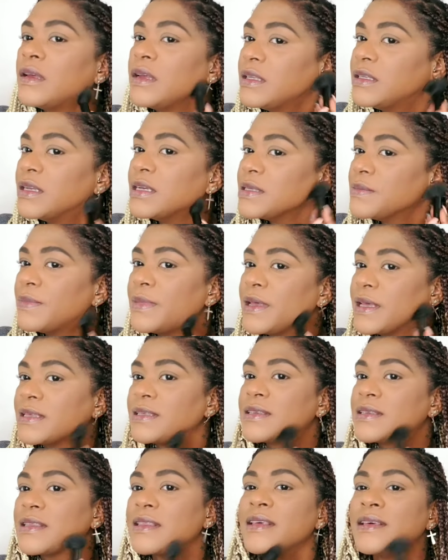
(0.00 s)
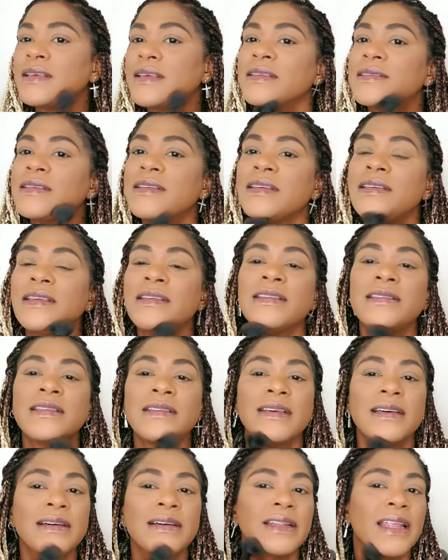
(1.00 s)
It just makes things
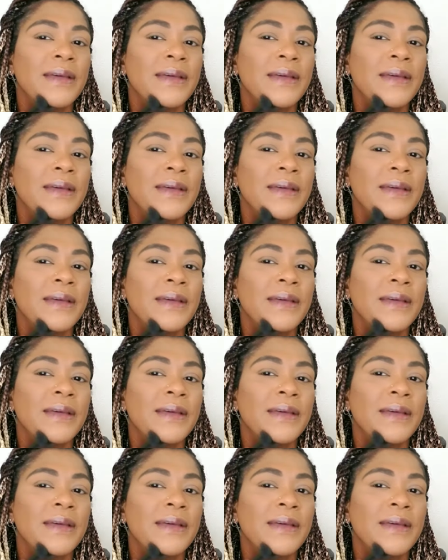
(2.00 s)
easier,